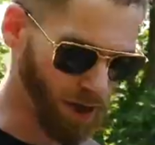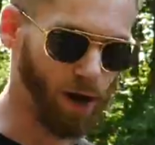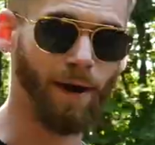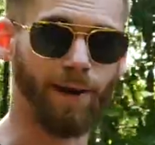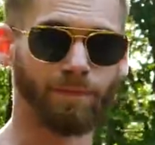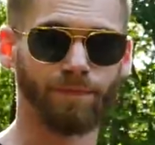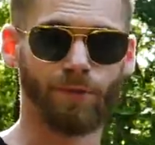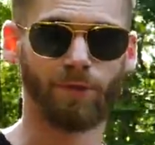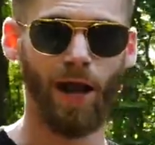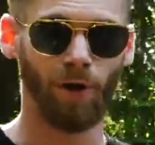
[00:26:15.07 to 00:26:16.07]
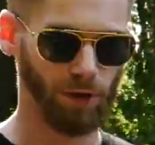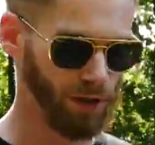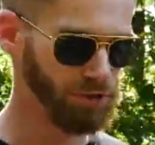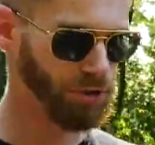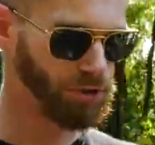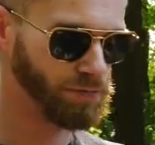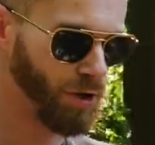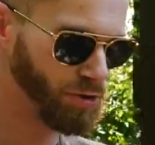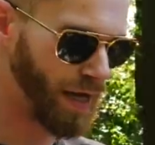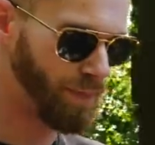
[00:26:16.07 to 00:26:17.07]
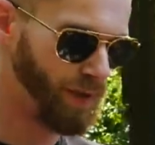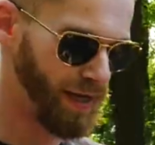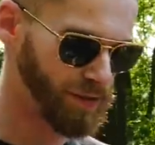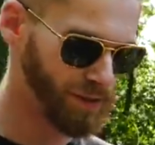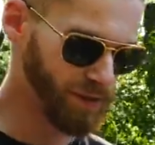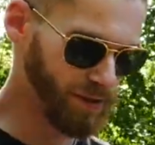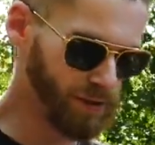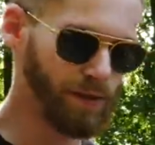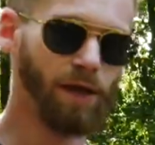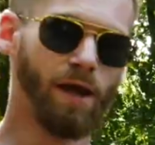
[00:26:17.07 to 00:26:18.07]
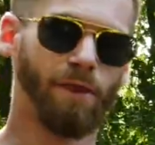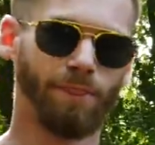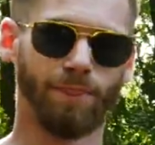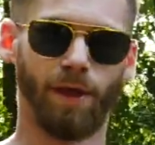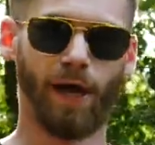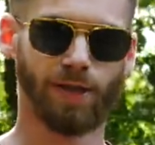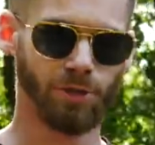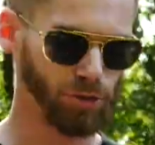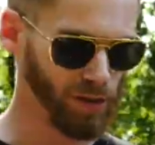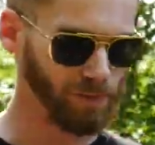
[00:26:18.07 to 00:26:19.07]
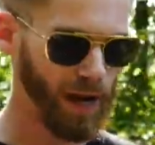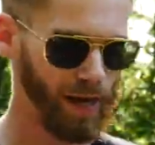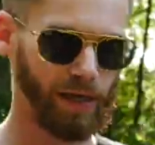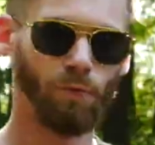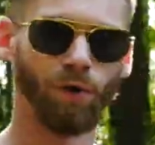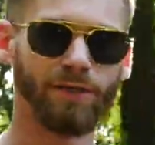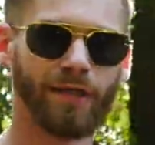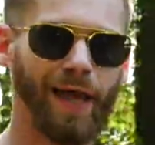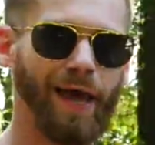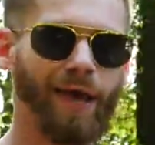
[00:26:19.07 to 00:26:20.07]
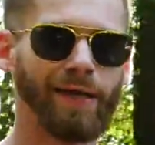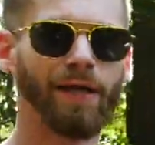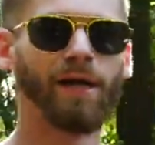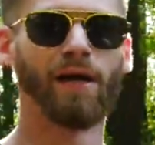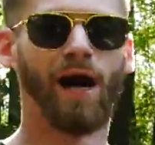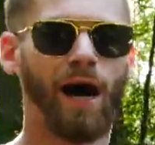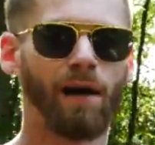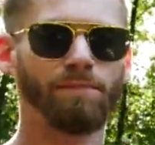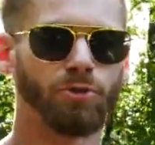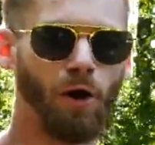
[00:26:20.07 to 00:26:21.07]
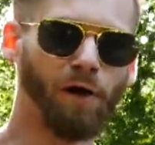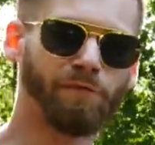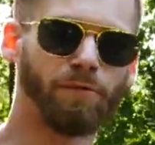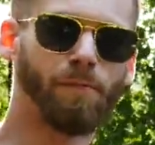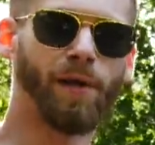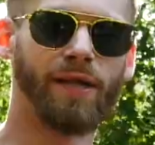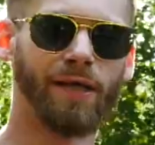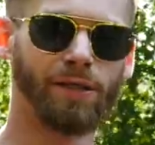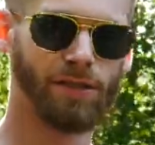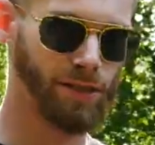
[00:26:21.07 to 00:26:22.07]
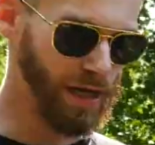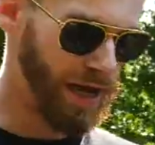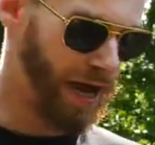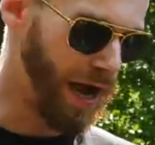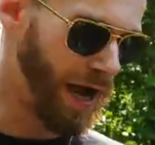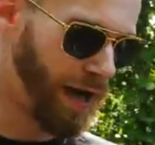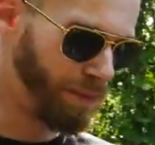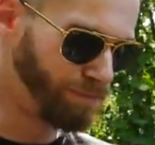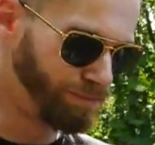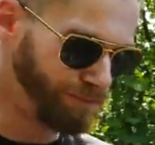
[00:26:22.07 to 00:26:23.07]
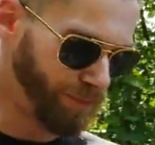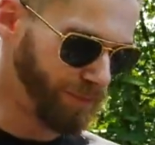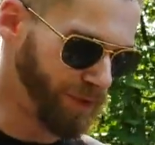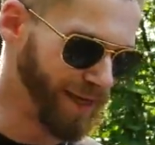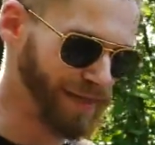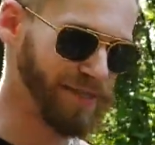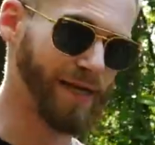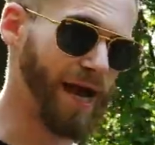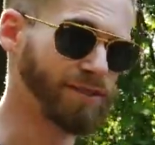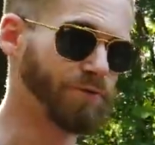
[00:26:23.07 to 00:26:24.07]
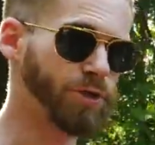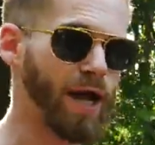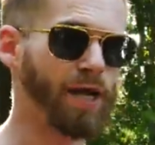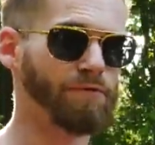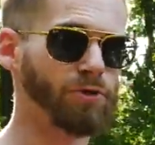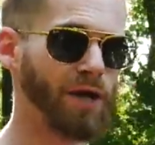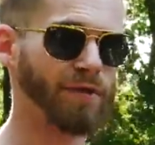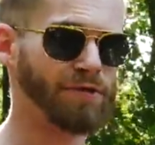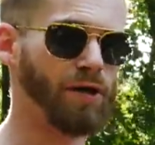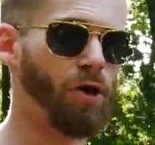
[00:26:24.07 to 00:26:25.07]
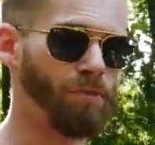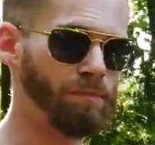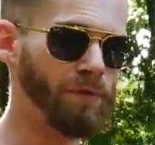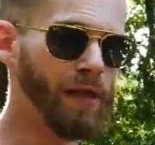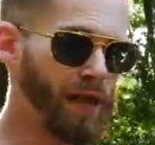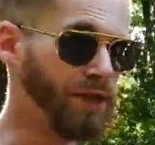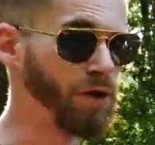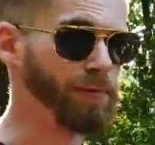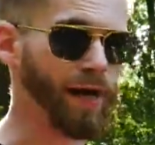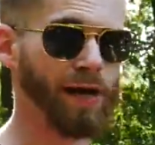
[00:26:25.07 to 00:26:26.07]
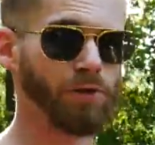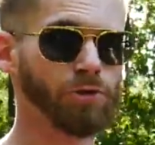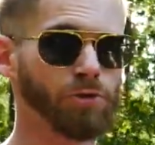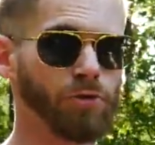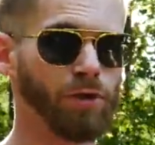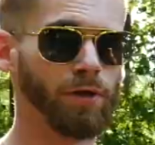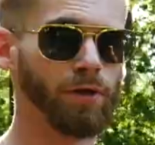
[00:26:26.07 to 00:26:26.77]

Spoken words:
All right, so now we're gonna do some Mozambiques. 2 to the body, 1 to the head, drawing from appendix. Like I said, guys, if you try this at home and you're a brand new shooter,